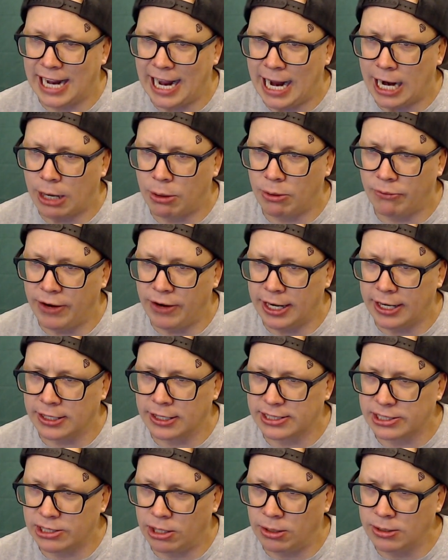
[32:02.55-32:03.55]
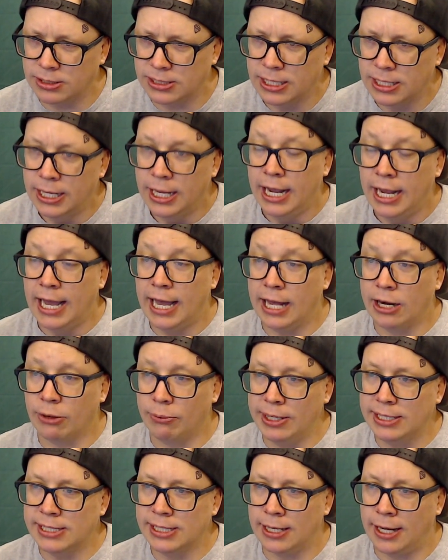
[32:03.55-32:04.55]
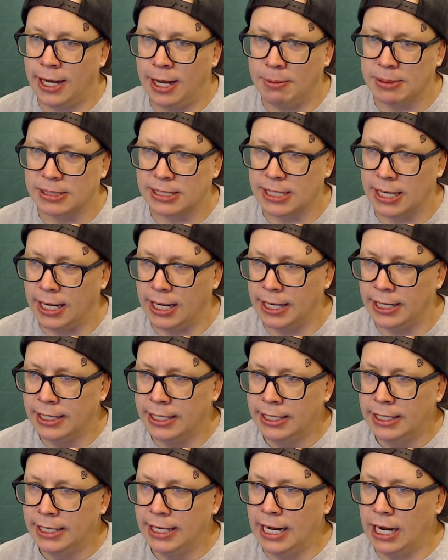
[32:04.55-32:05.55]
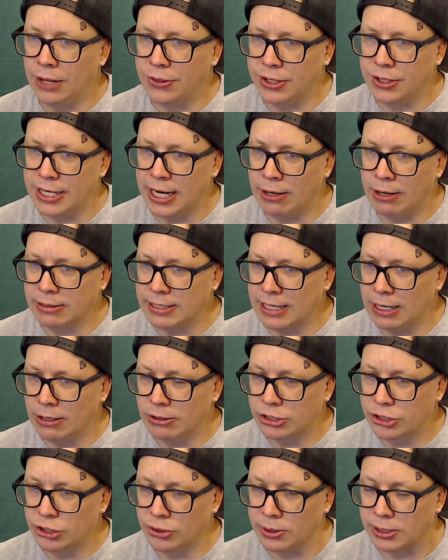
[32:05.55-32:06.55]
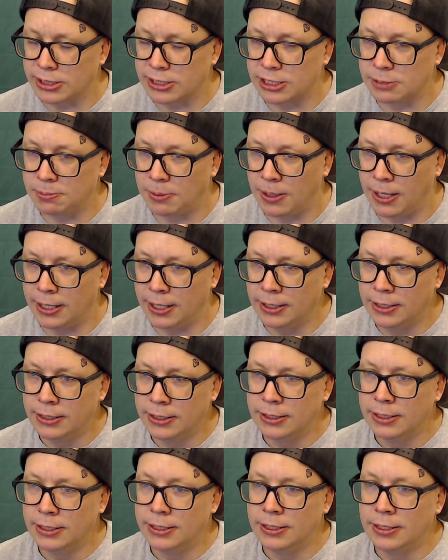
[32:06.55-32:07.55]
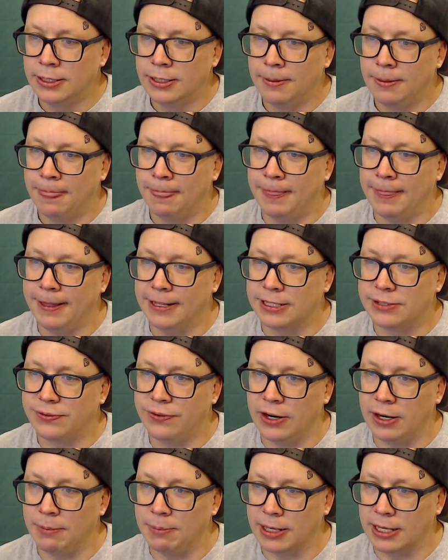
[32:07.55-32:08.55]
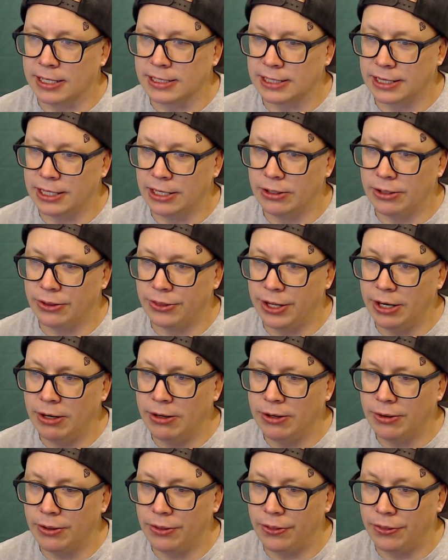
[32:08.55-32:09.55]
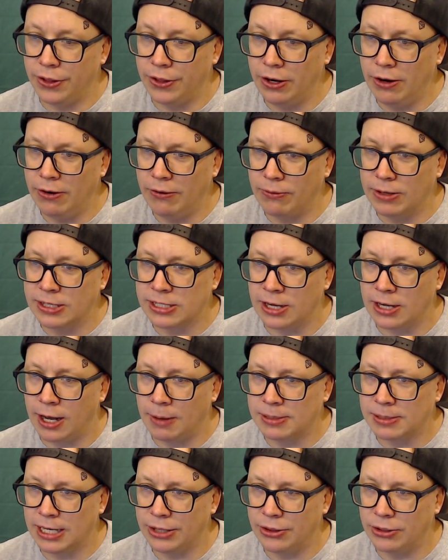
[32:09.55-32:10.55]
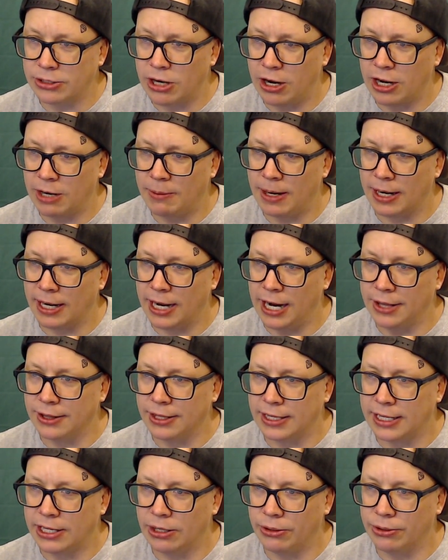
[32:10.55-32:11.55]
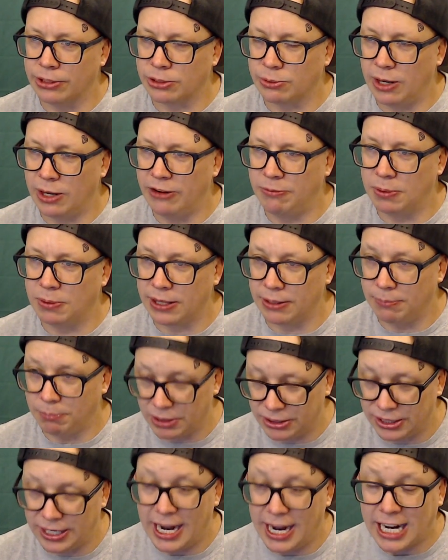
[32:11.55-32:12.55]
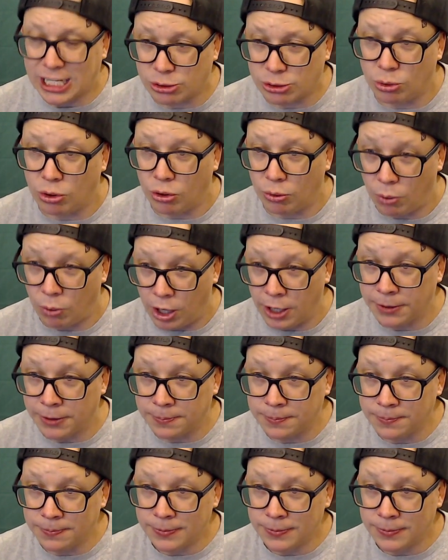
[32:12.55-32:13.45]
aggravated assaults and a recent homicide at the downtown tourist spot. It's funny because their recent homicide, they're talking about a guy that, like, killed his wife, but the actual one,